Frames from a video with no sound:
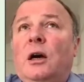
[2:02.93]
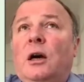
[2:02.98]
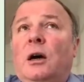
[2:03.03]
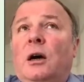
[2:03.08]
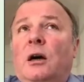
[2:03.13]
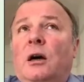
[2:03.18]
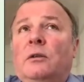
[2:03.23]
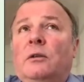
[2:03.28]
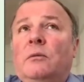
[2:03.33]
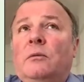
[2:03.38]

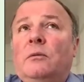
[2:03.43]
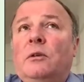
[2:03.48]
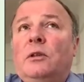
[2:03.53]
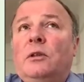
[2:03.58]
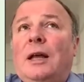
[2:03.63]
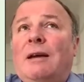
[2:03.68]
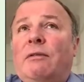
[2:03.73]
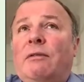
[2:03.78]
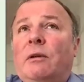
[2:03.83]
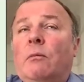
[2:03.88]
are
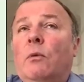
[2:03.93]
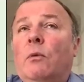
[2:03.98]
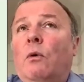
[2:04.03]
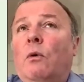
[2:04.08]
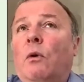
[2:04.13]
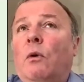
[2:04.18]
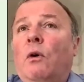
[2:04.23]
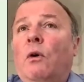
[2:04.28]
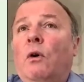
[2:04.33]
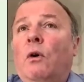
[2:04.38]
having
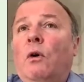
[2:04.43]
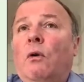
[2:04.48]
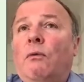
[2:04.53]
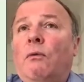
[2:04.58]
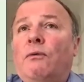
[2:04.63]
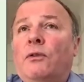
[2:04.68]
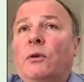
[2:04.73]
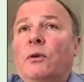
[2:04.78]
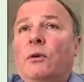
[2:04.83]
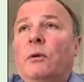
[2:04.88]
more or
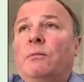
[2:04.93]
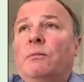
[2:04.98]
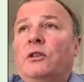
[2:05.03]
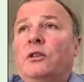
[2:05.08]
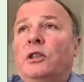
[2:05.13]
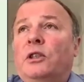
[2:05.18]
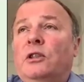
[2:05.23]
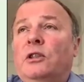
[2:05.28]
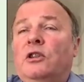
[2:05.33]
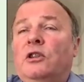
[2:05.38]
fewer
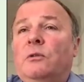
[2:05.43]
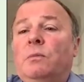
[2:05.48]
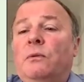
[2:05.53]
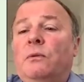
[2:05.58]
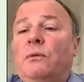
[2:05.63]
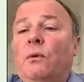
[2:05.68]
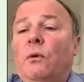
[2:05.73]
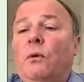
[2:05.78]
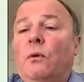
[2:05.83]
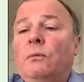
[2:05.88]
procedures
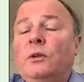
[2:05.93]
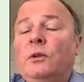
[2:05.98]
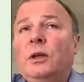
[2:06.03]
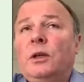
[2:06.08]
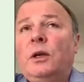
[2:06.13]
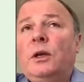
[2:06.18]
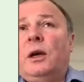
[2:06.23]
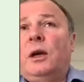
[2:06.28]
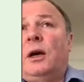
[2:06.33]
performed